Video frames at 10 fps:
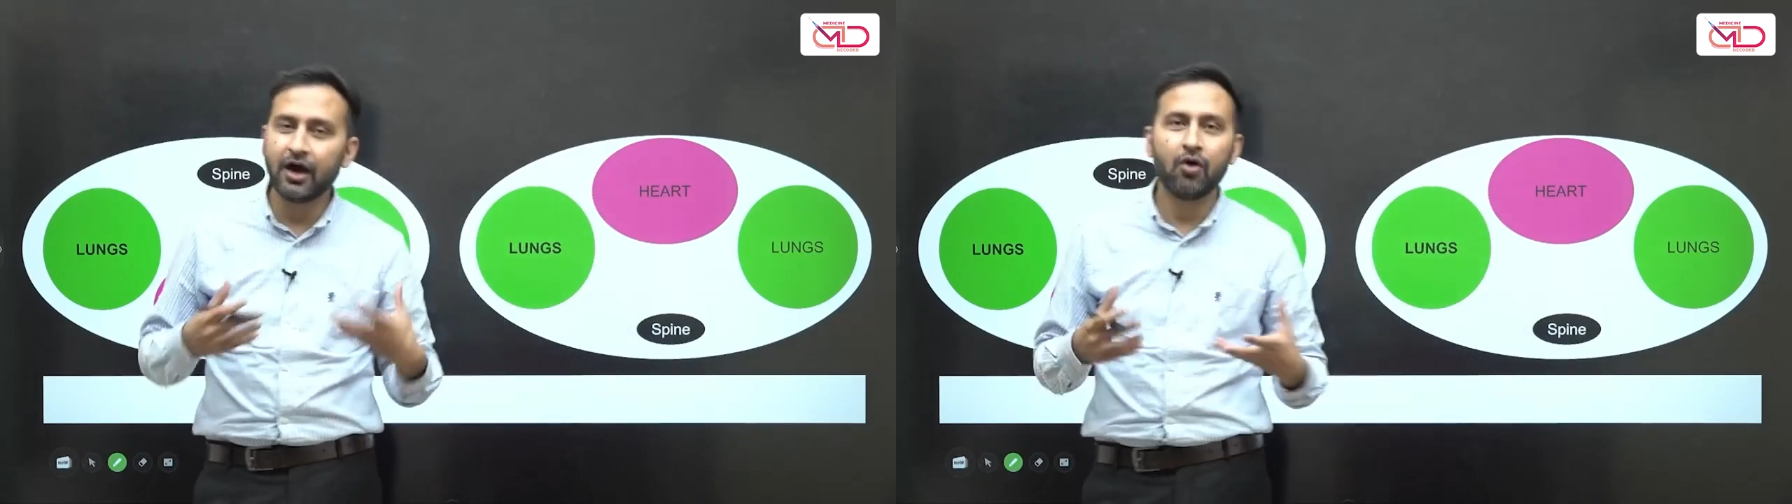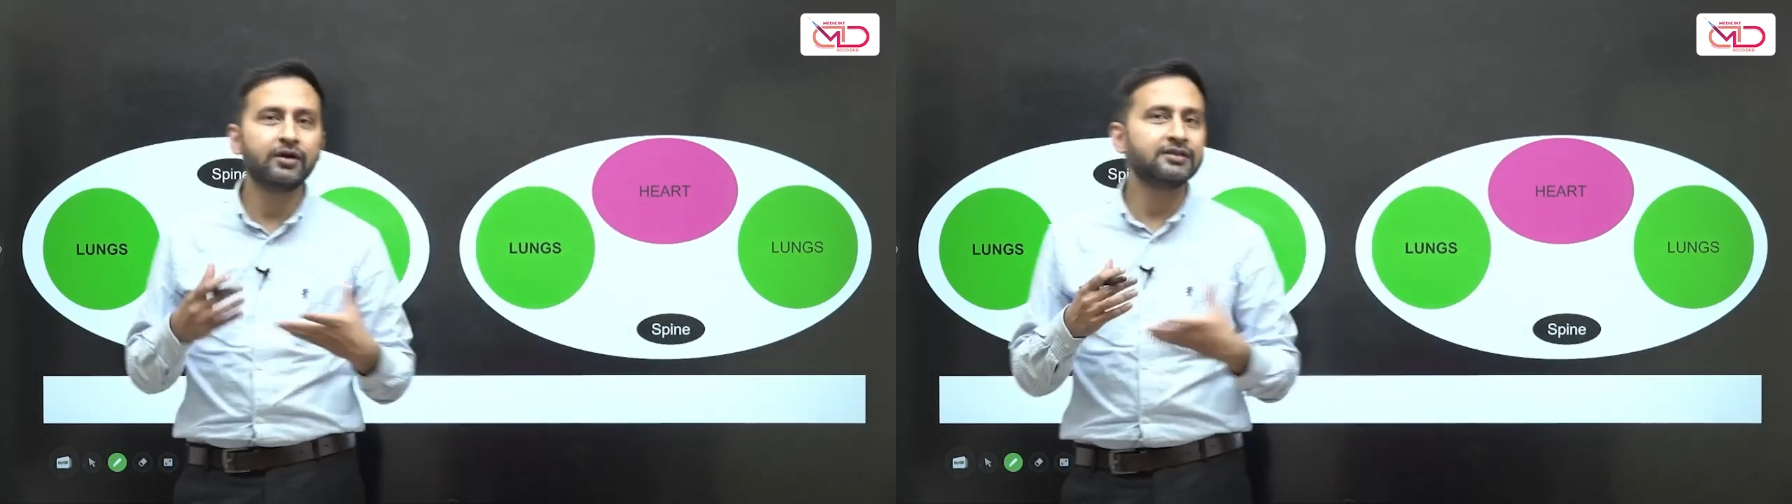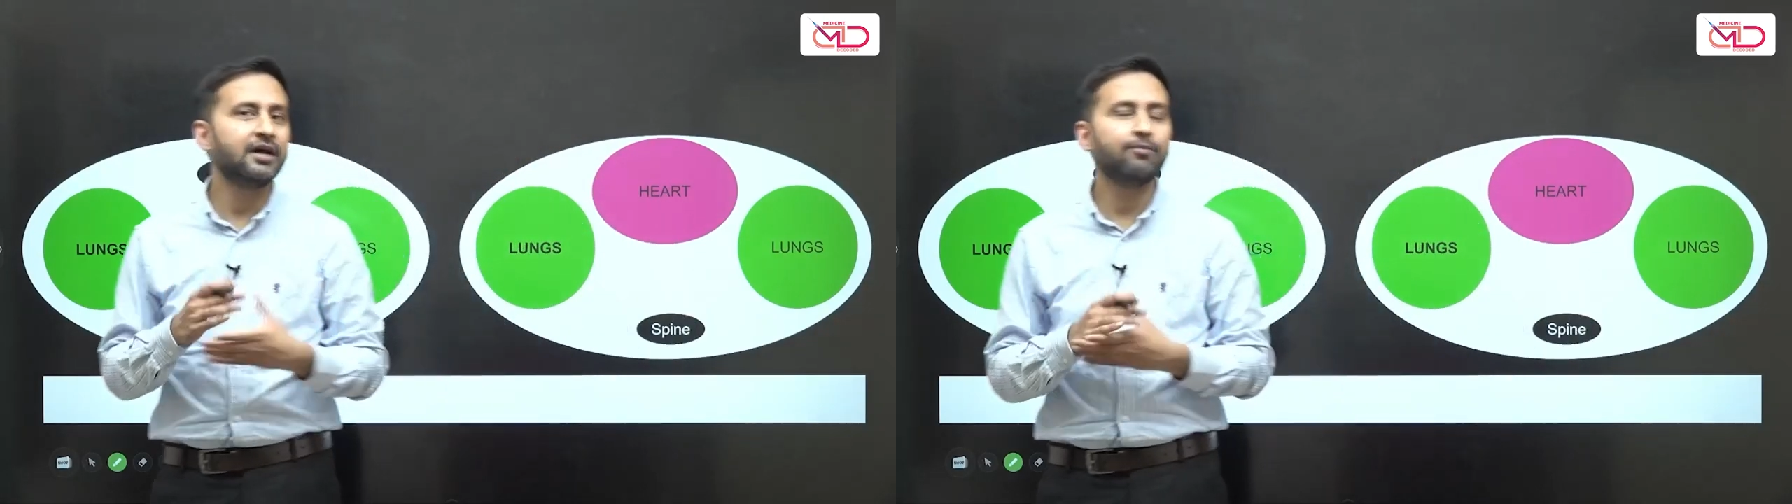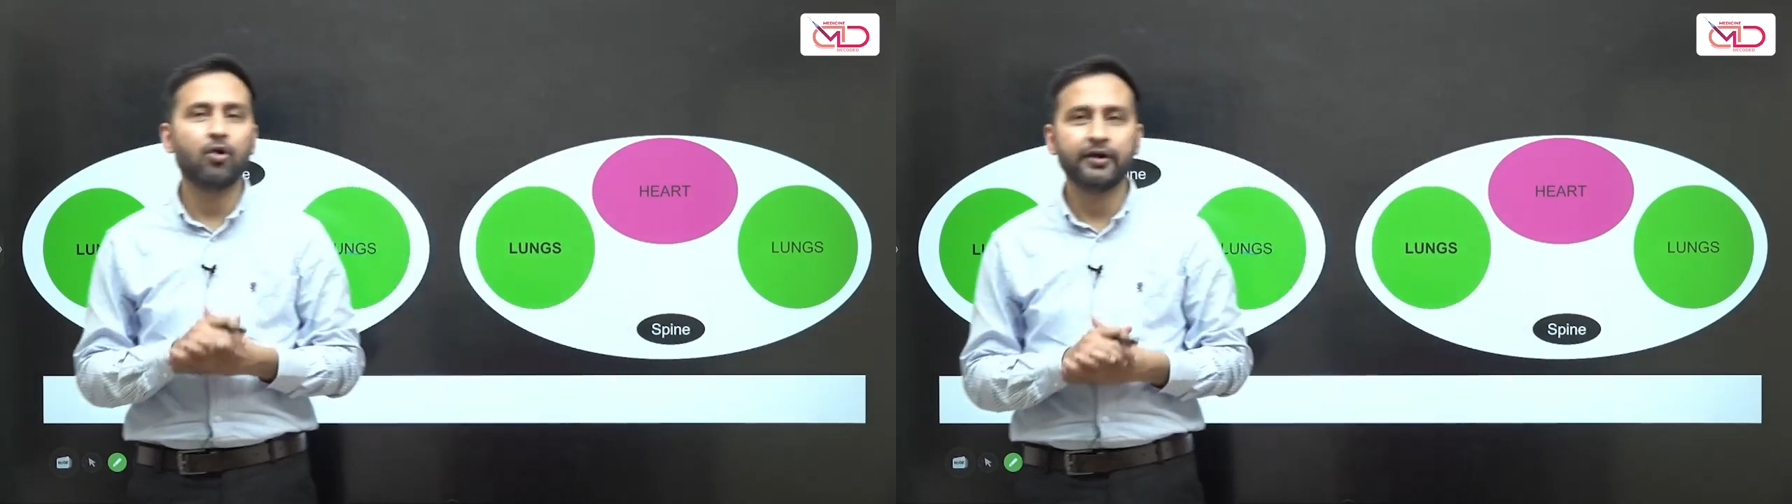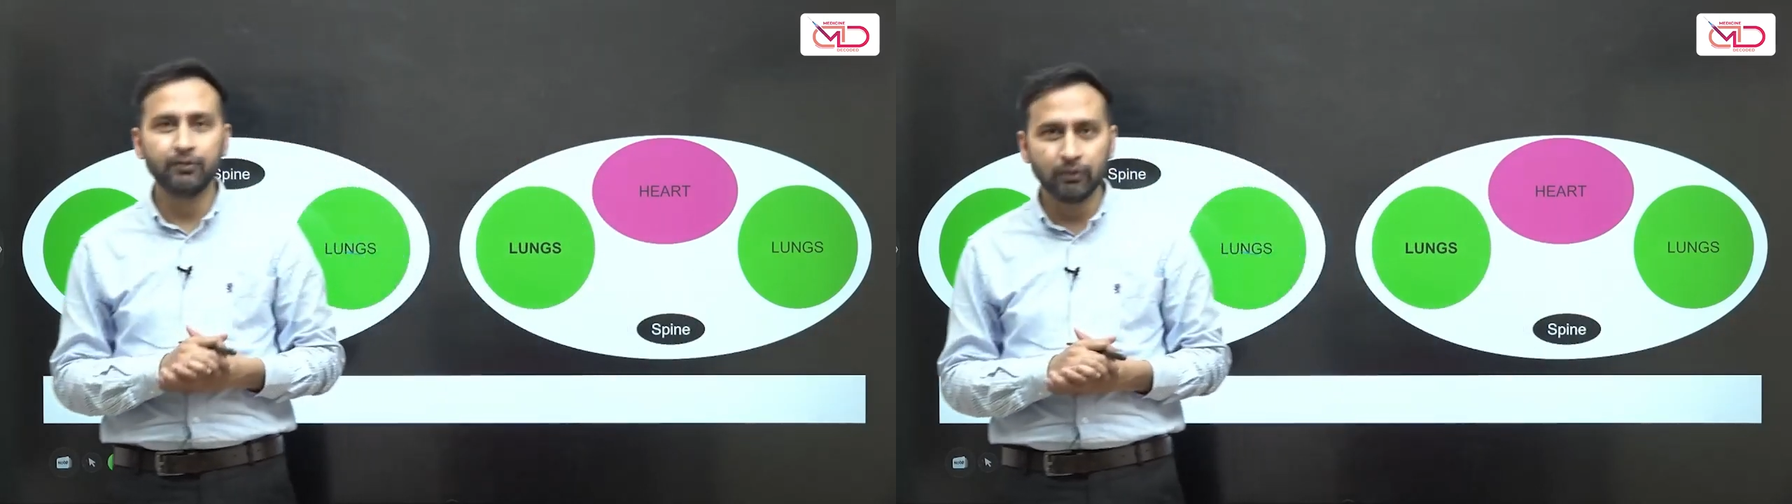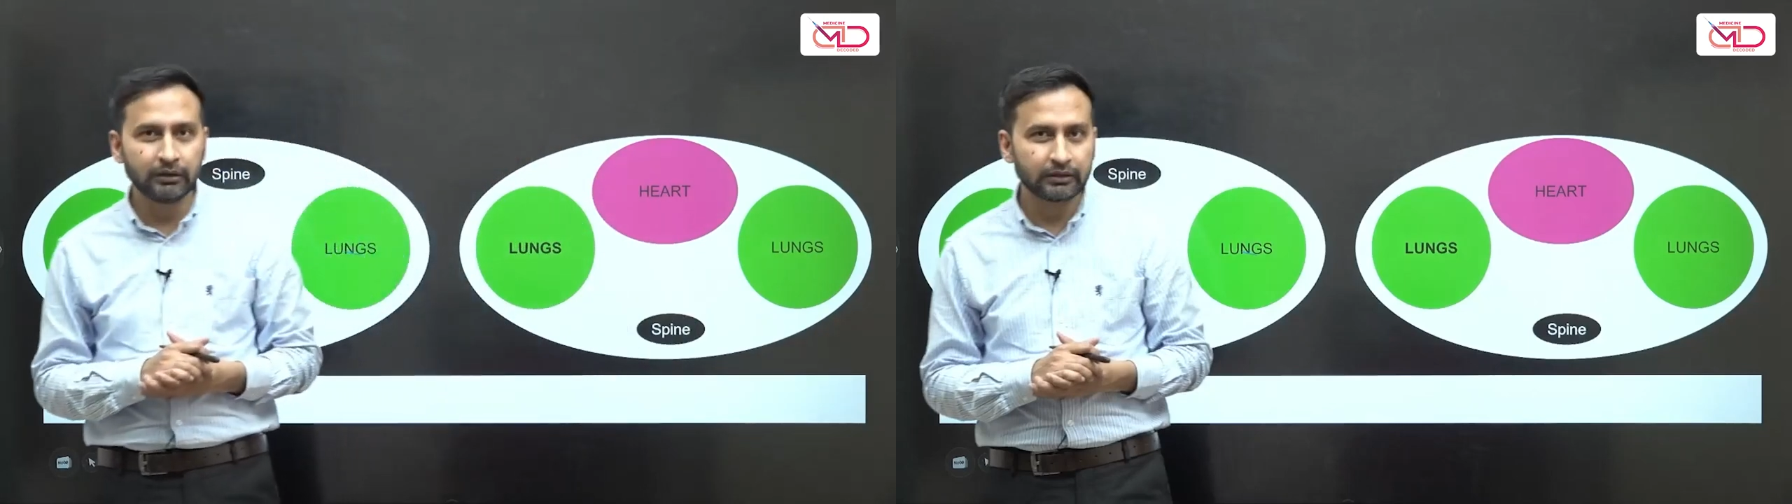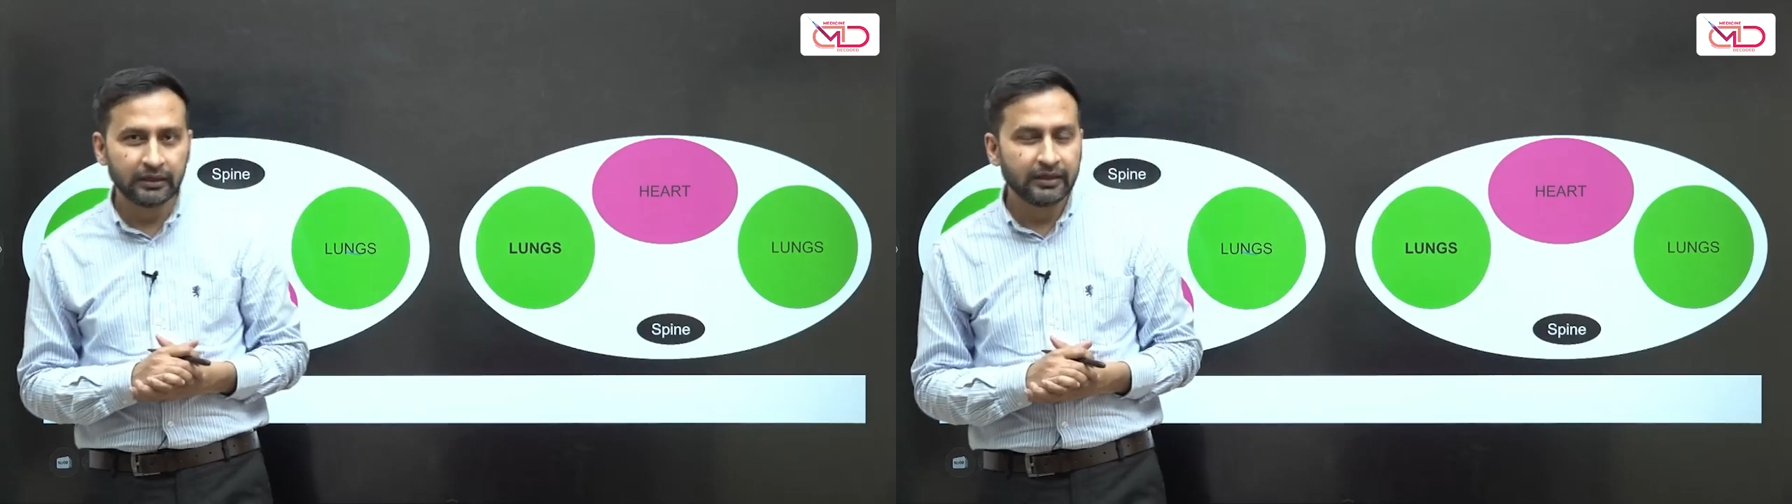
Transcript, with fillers: How does our body work?